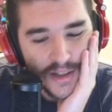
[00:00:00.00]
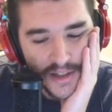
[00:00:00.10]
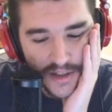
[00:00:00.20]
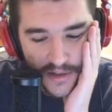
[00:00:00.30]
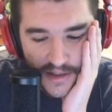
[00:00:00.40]

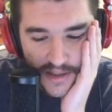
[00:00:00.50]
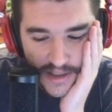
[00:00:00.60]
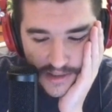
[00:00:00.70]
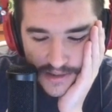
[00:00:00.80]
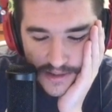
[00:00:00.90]
You'll see.
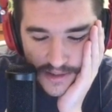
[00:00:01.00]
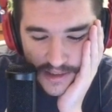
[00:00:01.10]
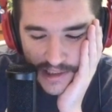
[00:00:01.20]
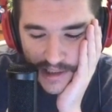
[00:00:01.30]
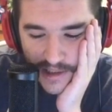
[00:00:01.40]

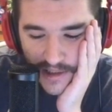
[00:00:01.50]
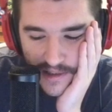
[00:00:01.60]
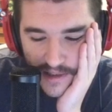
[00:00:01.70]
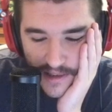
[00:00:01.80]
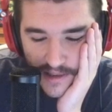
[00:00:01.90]
They'll all
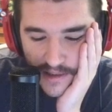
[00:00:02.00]
see.